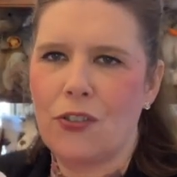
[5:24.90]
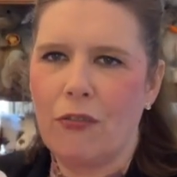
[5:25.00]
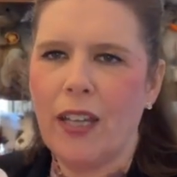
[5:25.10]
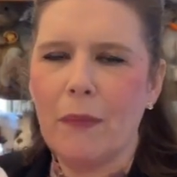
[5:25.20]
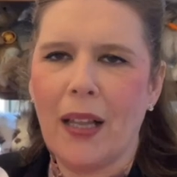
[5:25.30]

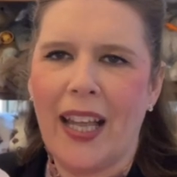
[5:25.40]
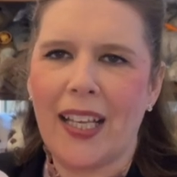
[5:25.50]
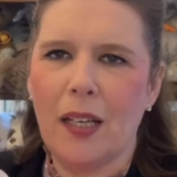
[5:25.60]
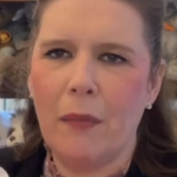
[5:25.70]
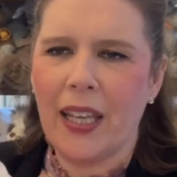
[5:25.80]

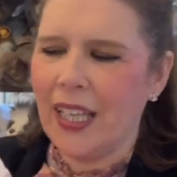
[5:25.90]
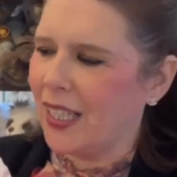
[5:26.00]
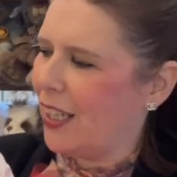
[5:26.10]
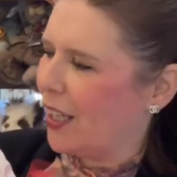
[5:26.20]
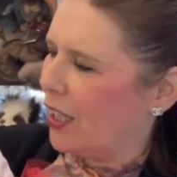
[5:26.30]
dreamlike, coming in
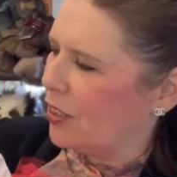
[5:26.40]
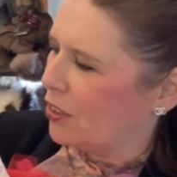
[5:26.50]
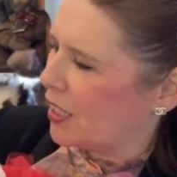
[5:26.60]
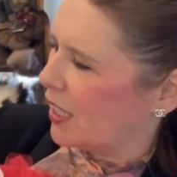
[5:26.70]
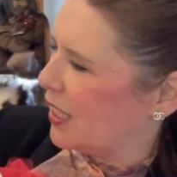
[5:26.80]
at
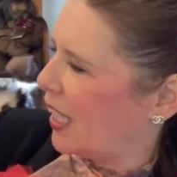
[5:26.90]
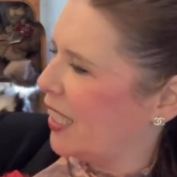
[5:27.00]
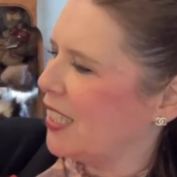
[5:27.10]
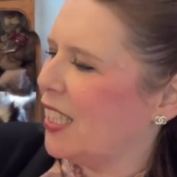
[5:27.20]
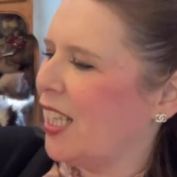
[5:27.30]

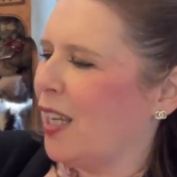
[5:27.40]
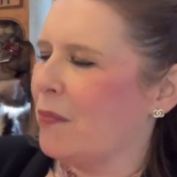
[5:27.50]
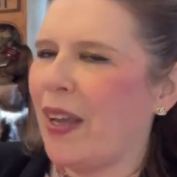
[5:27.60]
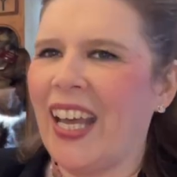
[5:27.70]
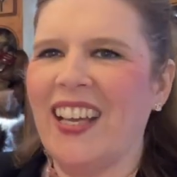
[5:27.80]

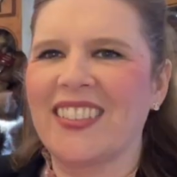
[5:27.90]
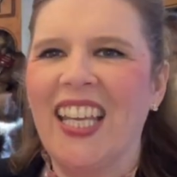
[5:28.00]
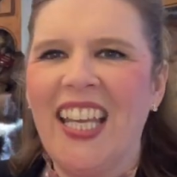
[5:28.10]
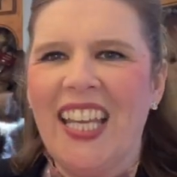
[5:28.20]
£199.